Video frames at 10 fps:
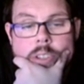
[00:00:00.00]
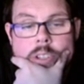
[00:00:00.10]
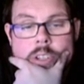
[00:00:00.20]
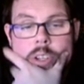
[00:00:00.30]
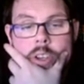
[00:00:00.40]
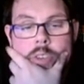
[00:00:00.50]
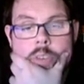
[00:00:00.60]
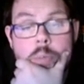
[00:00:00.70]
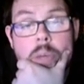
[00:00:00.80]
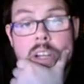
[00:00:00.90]
tried to get
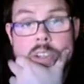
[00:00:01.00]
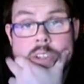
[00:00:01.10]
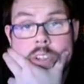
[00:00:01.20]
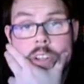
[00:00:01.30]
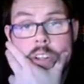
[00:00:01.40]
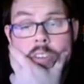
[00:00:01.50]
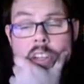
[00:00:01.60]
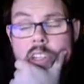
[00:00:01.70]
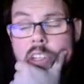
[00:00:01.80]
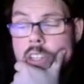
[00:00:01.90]
everything back all
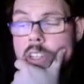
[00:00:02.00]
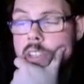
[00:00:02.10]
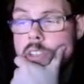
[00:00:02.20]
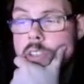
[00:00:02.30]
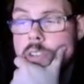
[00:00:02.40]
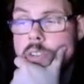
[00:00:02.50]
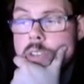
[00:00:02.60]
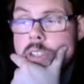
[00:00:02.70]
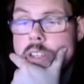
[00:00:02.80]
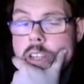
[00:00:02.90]
right and all that, so
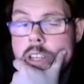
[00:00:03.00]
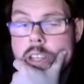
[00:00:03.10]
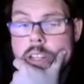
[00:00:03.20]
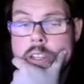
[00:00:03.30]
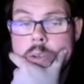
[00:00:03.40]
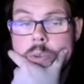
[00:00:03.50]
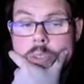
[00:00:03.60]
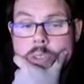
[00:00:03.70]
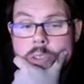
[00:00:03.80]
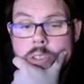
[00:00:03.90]
that was
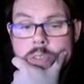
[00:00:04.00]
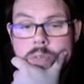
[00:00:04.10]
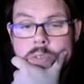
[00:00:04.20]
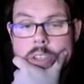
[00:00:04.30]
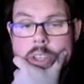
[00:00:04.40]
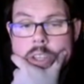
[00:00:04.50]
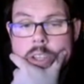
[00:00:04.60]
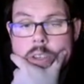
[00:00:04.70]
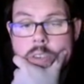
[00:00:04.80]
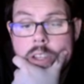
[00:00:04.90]
good.
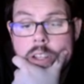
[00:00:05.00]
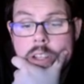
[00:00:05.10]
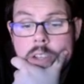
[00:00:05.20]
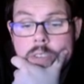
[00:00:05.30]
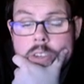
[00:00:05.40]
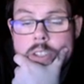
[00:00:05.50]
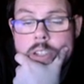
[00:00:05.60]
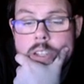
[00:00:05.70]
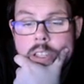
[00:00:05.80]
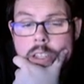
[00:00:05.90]
And I'm not gonna
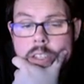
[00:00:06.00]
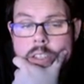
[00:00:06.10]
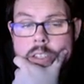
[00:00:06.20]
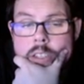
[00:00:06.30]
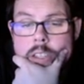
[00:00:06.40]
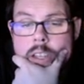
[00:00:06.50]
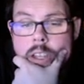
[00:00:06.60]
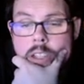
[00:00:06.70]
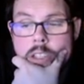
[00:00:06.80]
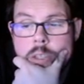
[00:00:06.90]
lie to you, this
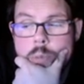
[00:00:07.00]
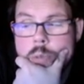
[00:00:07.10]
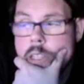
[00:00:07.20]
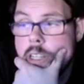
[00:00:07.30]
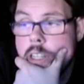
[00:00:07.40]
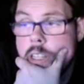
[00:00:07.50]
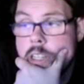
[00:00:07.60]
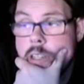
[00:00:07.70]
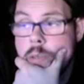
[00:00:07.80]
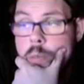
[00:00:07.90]
Kang chap, he
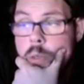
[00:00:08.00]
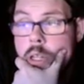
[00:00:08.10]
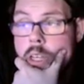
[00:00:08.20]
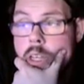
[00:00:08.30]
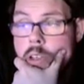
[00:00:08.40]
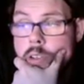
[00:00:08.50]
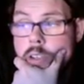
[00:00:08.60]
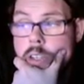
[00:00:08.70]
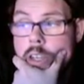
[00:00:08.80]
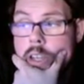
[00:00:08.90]
did play a
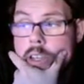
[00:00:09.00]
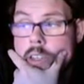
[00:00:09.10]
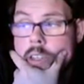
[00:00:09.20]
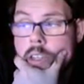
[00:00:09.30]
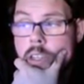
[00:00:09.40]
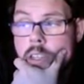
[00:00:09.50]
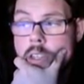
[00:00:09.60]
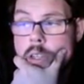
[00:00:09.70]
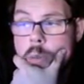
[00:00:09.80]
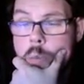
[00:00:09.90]
good Kang,
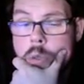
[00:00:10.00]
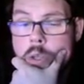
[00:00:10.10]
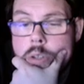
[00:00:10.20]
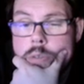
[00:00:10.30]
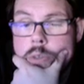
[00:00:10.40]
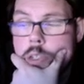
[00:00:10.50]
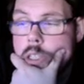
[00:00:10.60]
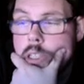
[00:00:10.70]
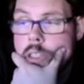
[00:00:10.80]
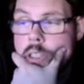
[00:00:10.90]
but
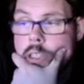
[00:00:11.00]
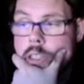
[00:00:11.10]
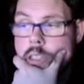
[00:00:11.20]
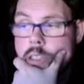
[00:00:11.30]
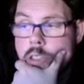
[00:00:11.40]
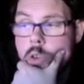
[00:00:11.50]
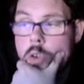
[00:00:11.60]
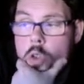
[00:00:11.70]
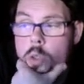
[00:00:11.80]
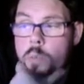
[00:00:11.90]
unfortunately Disney has
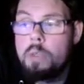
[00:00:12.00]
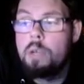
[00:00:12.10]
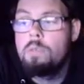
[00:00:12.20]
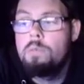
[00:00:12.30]
lost him now